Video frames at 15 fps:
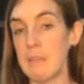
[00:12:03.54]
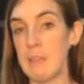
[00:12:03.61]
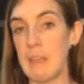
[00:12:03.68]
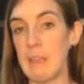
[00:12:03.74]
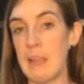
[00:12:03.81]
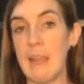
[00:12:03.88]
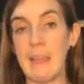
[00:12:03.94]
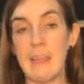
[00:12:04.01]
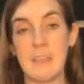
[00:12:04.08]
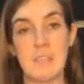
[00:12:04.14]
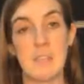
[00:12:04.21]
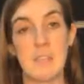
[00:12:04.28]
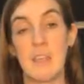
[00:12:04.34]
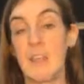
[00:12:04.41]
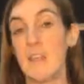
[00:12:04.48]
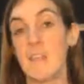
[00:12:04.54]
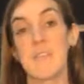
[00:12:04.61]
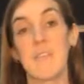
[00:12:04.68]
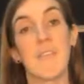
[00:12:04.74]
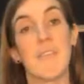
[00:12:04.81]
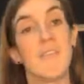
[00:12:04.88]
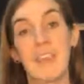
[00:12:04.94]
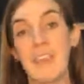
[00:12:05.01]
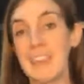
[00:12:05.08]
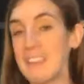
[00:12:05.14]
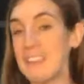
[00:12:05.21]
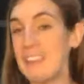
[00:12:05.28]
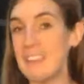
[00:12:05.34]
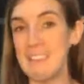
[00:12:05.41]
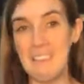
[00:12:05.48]
to collect something.
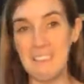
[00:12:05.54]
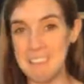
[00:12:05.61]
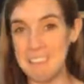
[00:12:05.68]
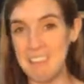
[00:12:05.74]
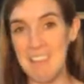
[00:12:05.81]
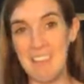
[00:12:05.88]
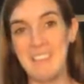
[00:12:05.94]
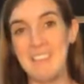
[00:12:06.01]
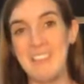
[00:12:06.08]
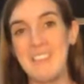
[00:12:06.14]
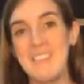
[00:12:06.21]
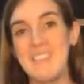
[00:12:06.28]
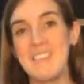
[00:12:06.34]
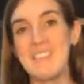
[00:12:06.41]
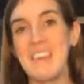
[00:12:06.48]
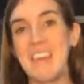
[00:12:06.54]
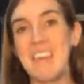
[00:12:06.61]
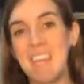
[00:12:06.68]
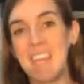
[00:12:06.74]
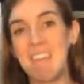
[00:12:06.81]
There's lots here for them to take.